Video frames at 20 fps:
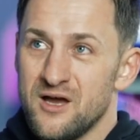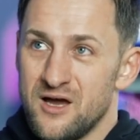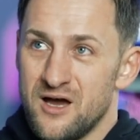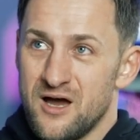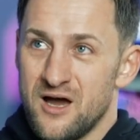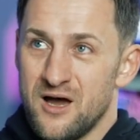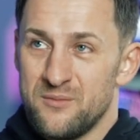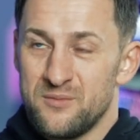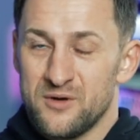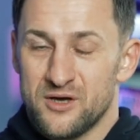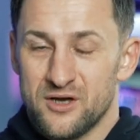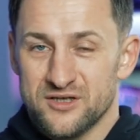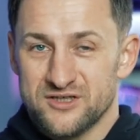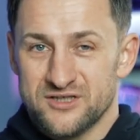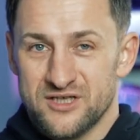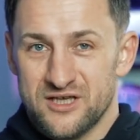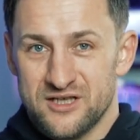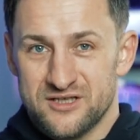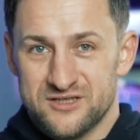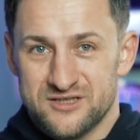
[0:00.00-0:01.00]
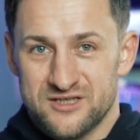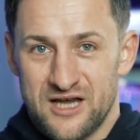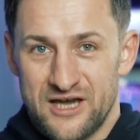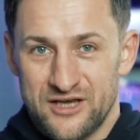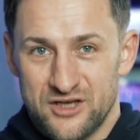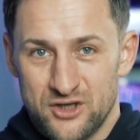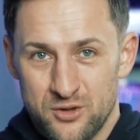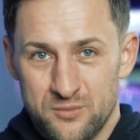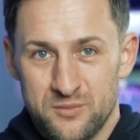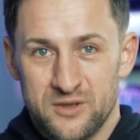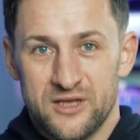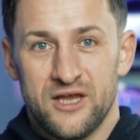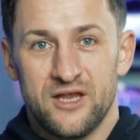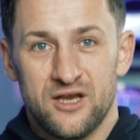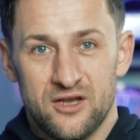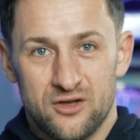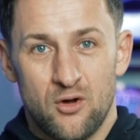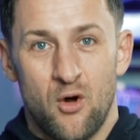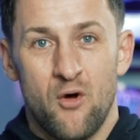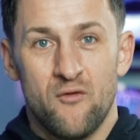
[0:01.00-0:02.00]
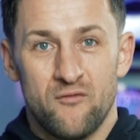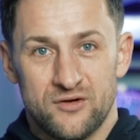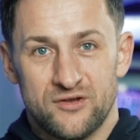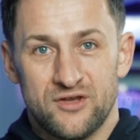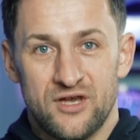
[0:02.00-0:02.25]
uh, because it's accumulated over